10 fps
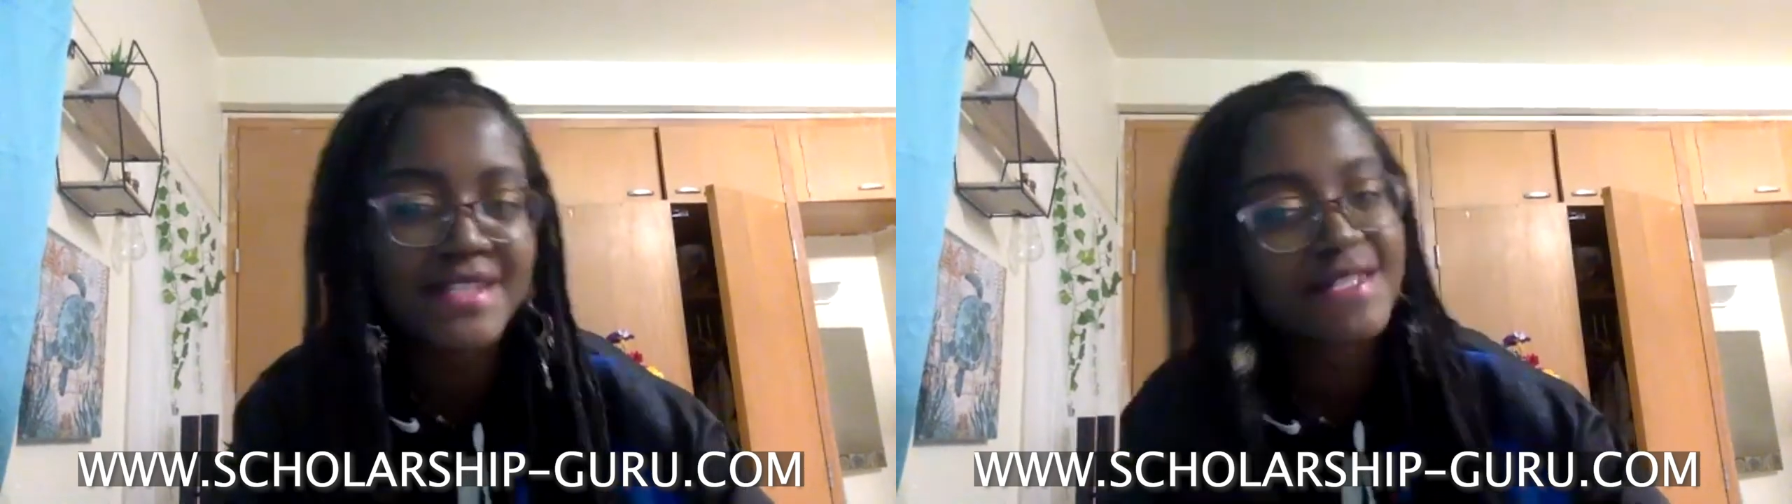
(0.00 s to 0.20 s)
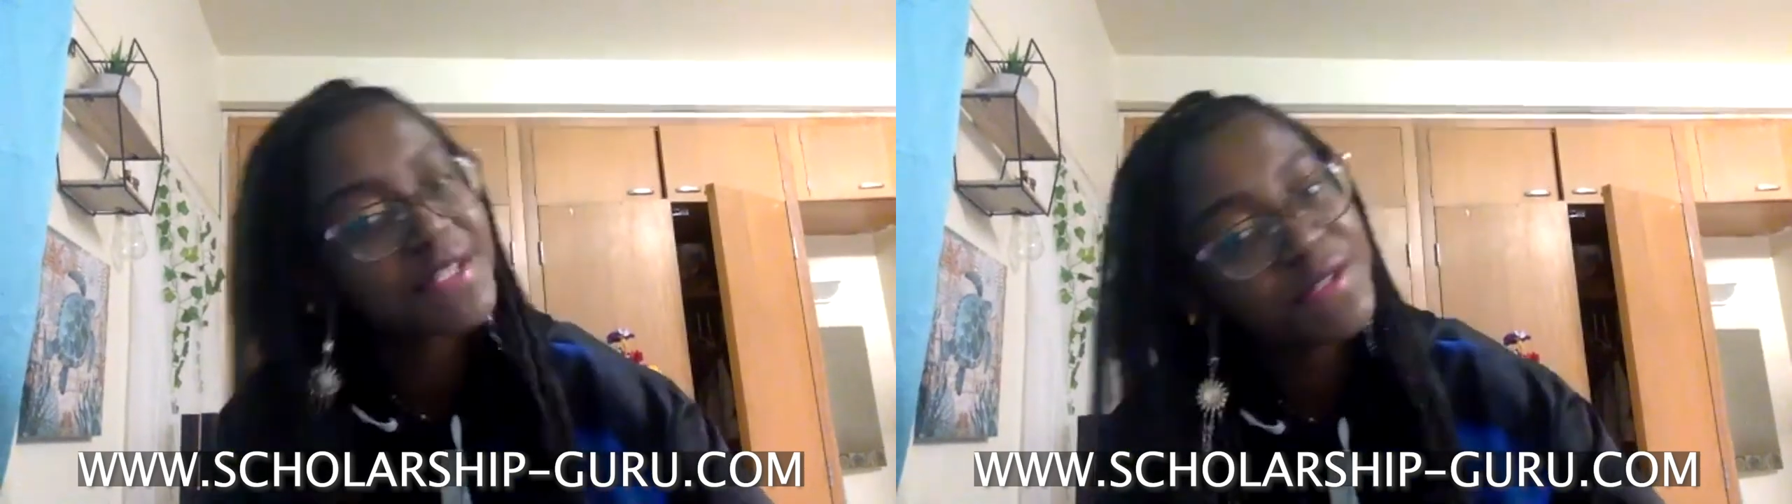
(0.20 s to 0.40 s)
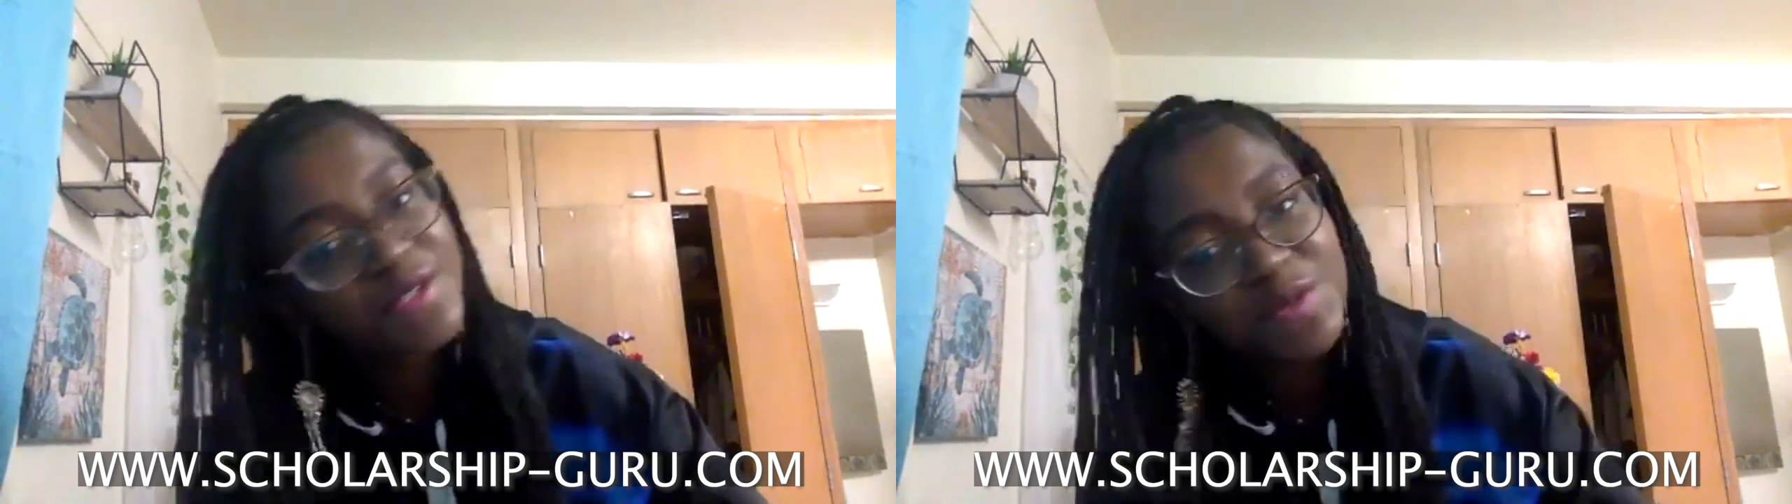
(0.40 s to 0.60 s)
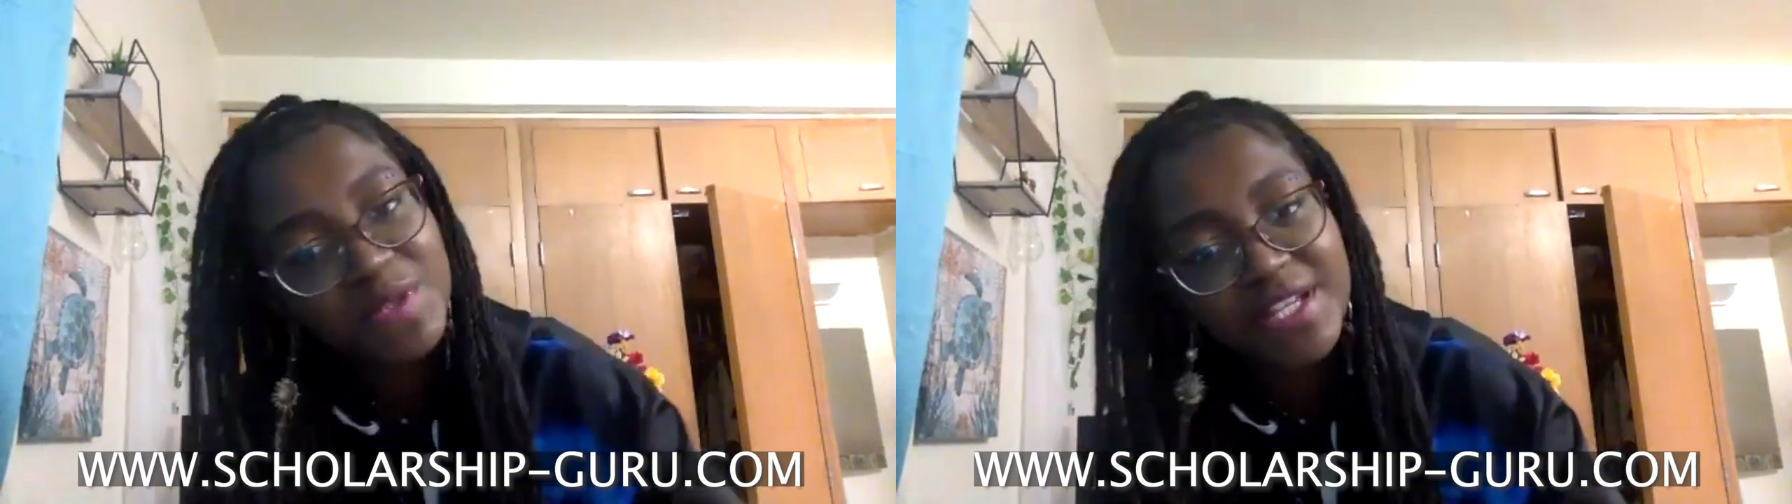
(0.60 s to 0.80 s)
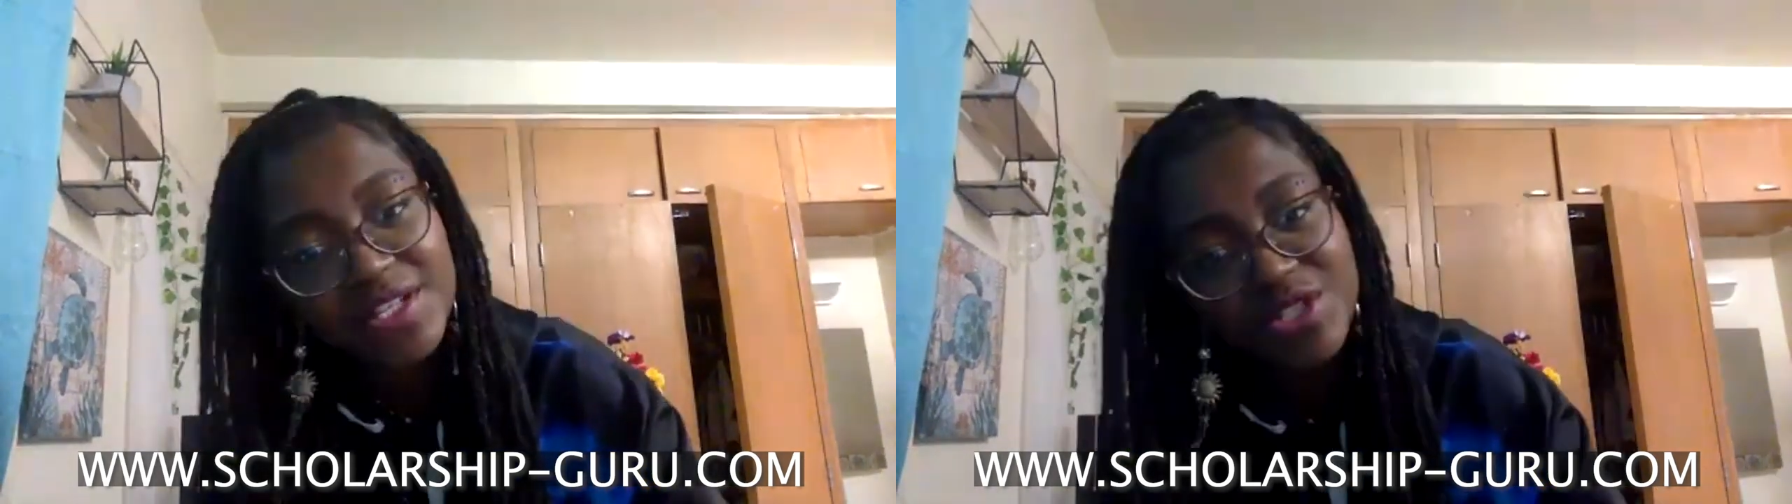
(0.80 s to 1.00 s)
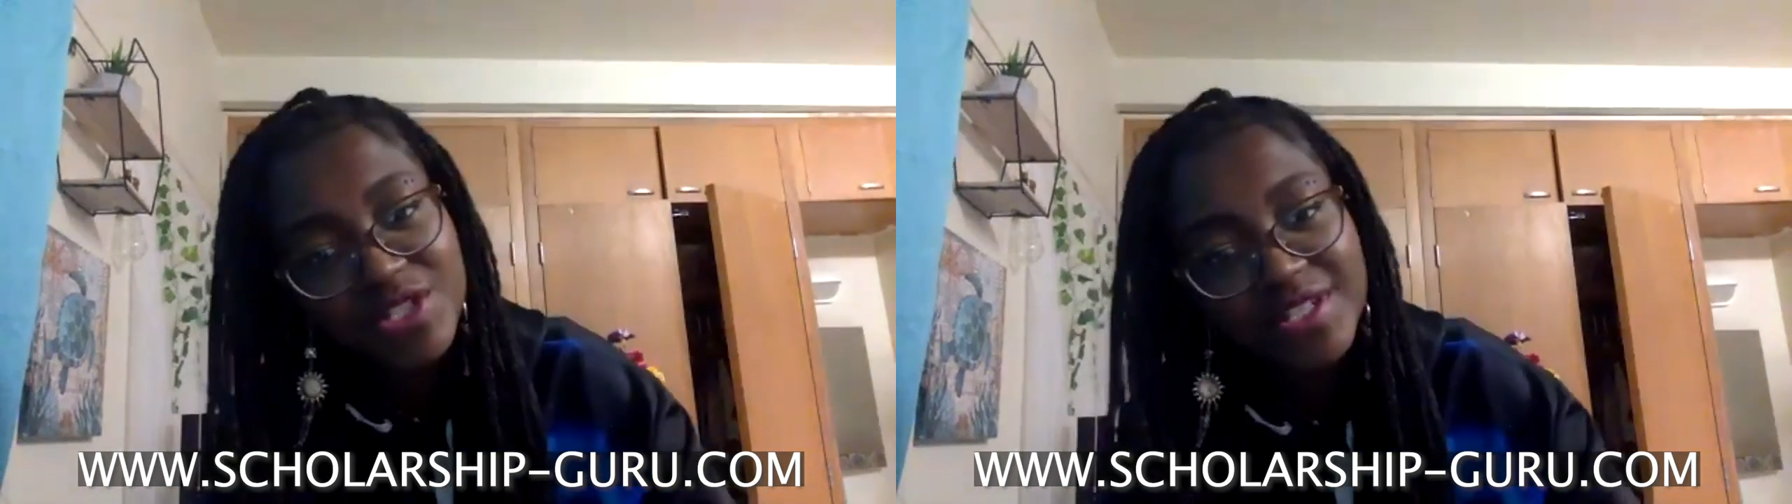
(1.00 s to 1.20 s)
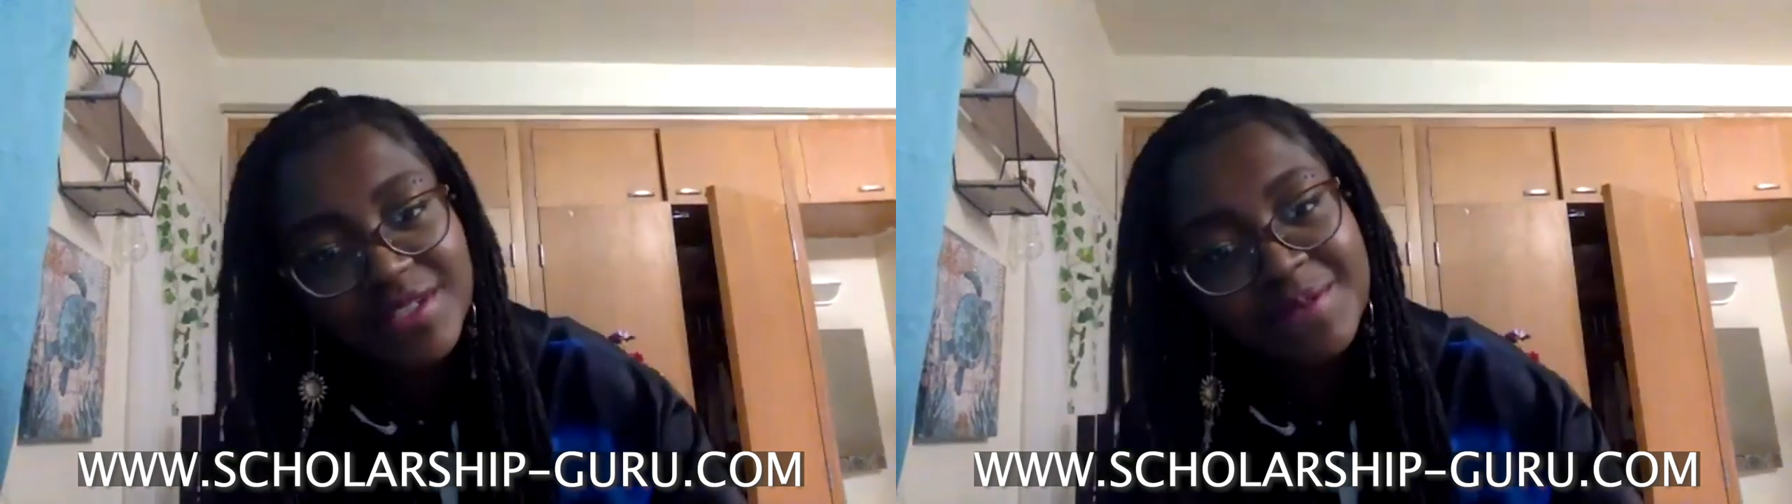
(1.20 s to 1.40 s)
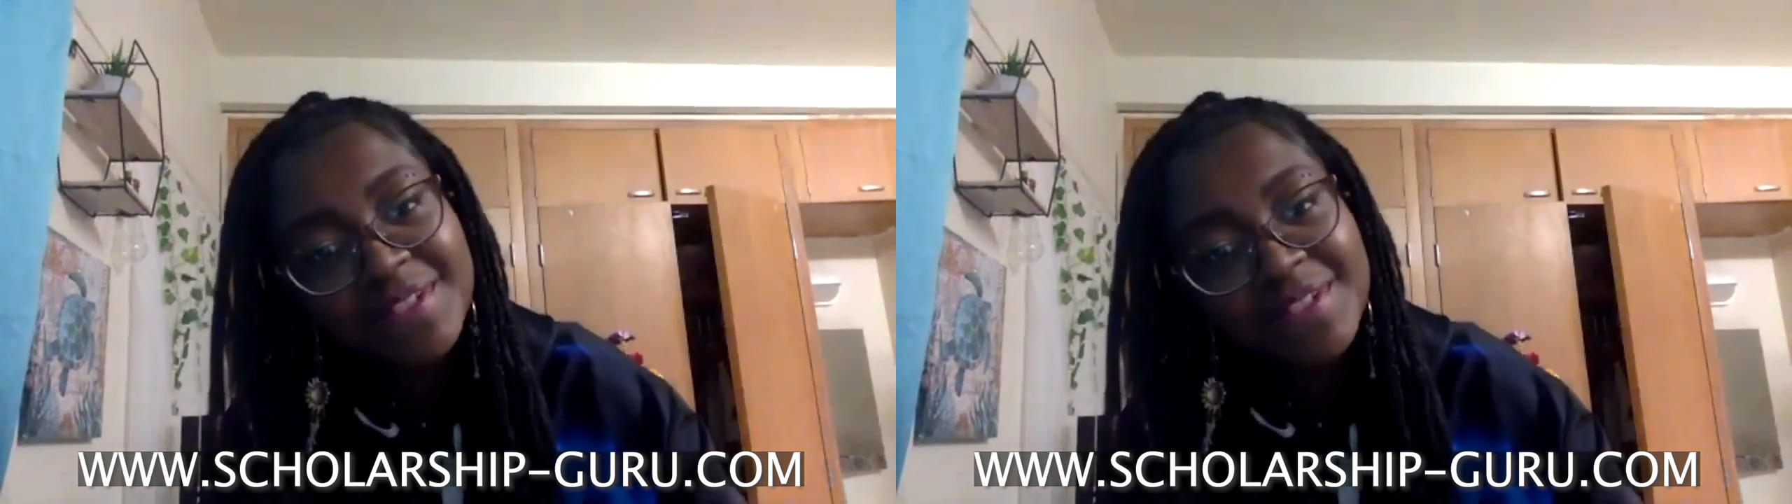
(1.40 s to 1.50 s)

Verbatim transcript: serious relationship.